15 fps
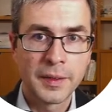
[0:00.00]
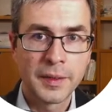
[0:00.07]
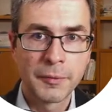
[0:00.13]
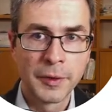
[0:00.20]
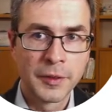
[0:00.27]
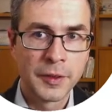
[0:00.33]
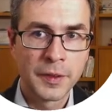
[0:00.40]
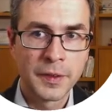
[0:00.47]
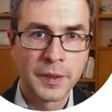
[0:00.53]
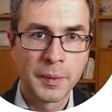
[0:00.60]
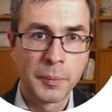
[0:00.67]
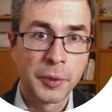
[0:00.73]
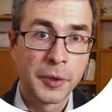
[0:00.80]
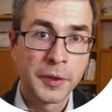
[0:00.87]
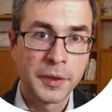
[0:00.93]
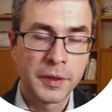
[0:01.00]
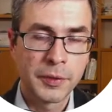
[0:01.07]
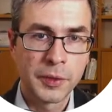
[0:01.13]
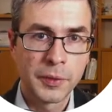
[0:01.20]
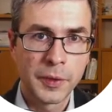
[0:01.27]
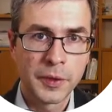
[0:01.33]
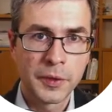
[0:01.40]
which is important if
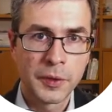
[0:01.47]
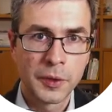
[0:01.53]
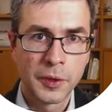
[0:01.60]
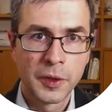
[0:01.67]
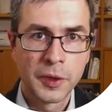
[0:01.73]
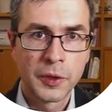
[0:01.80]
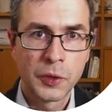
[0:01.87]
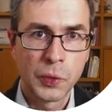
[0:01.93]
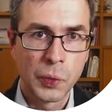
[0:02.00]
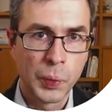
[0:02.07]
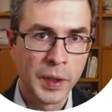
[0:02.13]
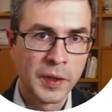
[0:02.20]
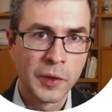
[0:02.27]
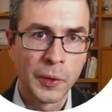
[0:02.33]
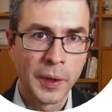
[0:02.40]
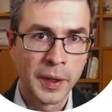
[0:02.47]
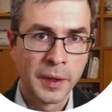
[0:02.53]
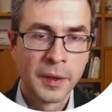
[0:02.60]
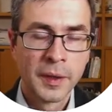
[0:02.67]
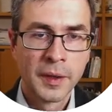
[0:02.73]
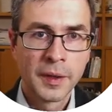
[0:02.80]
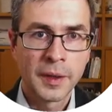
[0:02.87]
you want to do windowing
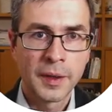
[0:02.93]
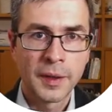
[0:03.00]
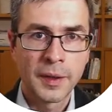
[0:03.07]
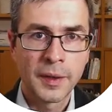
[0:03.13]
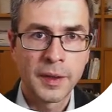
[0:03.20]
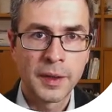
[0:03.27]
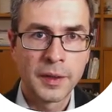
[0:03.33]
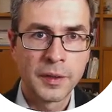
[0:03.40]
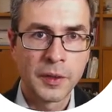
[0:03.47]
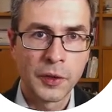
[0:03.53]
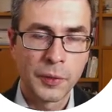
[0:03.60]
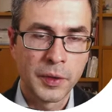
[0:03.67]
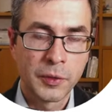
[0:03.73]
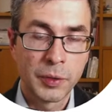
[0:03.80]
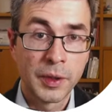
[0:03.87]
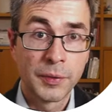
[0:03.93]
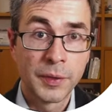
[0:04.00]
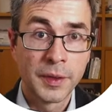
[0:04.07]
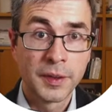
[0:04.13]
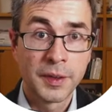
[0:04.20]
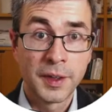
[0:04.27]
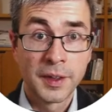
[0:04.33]
in your
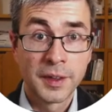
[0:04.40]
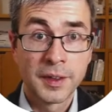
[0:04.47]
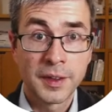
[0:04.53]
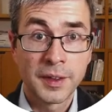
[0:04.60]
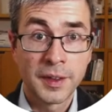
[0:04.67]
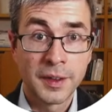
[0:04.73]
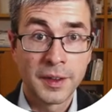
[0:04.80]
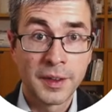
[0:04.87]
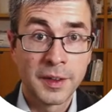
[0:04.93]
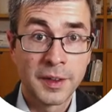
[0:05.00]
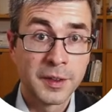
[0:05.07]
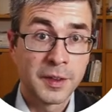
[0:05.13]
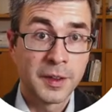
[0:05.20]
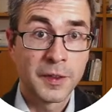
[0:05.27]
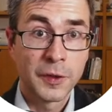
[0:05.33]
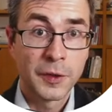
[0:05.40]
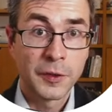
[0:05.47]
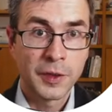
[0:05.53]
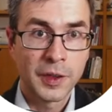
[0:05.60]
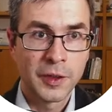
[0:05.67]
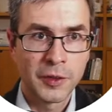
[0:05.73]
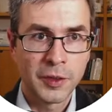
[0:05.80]
retrieval. Think internet
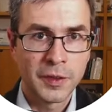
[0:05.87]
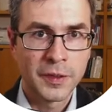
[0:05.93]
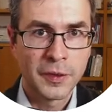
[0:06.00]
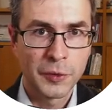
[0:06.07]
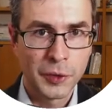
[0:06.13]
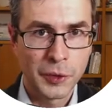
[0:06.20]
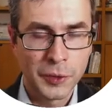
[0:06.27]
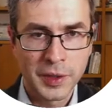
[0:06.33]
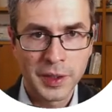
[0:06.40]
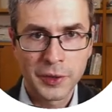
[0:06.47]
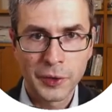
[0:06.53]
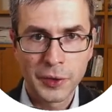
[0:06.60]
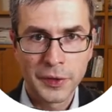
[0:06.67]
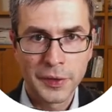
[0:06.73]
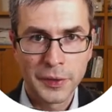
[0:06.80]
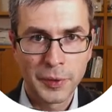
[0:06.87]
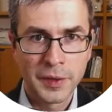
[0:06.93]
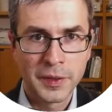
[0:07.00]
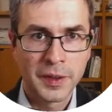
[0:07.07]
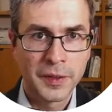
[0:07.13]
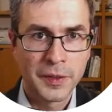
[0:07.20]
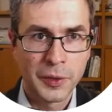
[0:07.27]
search engines. You don't get all the
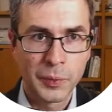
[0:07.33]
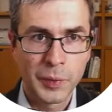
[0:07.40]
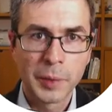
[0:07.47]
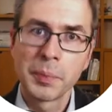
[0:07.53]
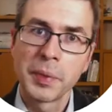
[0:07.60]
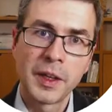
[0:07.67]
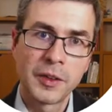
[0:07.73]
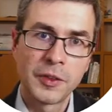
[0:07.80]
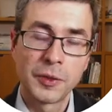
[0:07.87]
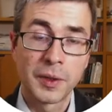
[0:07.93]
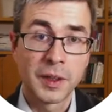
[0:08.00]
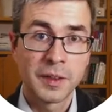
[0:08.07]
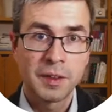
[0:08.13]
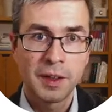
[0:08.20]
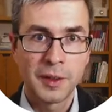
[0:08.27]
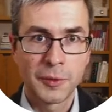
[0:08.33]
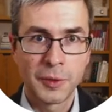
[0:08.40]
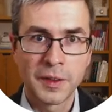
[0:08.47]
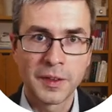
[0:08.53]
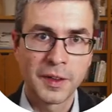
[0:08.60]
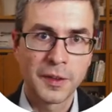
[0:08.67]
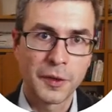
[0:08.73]
results on one page. You get 10
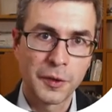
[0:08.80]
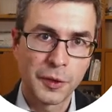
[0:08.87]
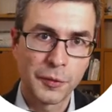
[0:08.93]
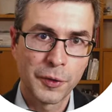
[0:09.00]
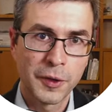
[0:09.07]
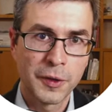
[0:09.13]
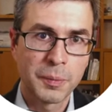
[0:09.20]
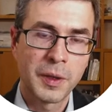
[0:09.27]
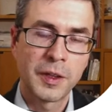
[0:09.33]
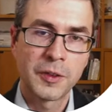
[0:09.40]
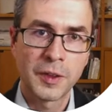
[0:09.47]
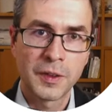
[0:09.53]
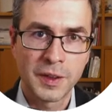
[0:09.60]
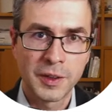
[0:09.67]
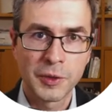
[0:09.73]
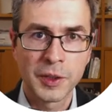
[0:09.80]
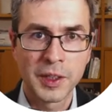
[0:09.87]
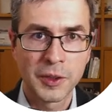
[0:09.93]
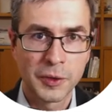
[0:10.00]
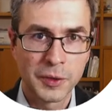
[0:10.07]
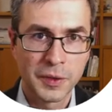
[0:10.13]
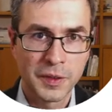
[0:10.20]
results on your first page, and then you
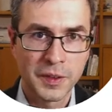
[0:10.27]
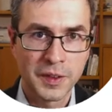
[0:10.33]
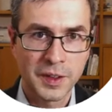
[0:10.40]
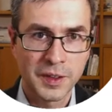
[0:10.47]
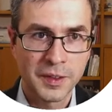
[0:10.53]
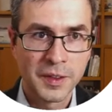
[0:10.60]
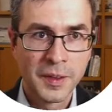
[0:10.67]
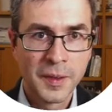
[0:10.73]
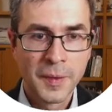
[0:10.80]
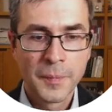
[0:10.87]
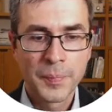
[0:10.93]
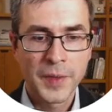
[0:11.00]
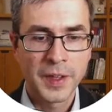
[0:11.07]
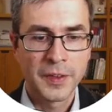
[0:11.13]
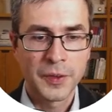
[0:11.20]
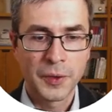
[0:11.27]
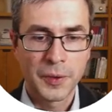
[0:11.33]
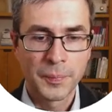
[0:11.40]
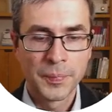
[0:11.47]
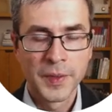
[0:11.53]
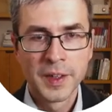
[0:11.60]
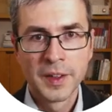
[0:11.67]
can go to the second, and so on.
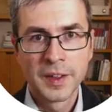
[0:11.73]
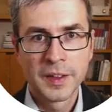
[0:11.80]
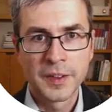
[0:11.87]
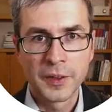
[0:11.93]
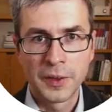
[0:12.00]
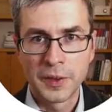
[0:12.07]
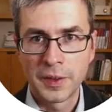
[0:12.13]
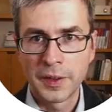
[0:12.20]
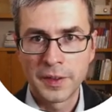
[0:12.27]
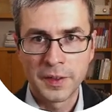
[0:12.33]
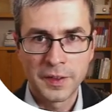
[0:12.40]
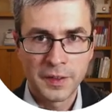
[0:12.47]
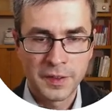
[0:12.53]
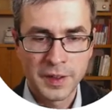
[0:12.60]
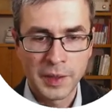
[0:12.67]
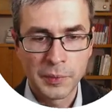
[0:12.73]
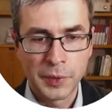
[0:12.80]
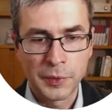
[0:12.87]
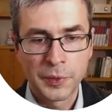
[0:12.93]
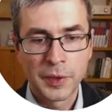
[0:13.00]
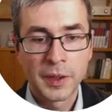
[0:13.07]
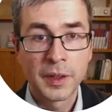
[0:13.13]
So this is done
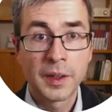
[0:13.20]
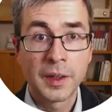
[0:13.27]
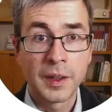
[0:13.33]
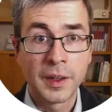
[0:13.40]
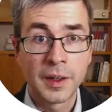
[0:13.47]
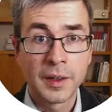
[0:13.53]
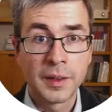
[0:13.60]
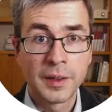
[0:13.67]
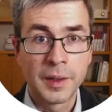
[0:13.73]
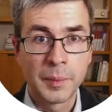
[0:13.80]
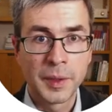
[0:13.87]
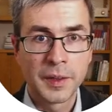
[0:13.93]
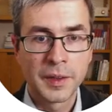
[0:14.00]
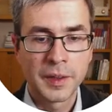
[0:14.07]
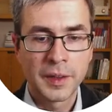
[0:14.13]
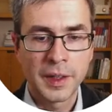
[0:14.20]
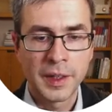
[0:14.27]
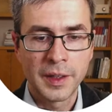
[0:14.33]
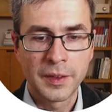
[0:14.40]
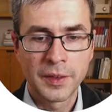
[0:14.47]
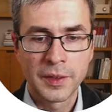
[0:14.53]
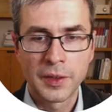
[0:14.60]
with limit
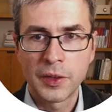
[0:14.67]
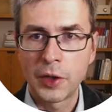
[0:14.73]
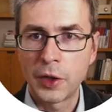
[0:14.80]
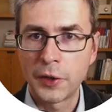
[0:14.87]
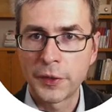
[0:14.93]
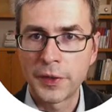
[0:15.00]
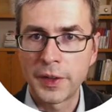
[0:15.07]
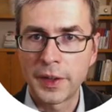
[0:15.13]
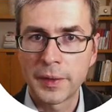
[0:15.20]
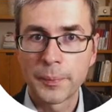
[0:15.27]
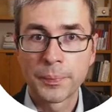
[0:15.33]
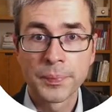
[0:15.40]
and offset.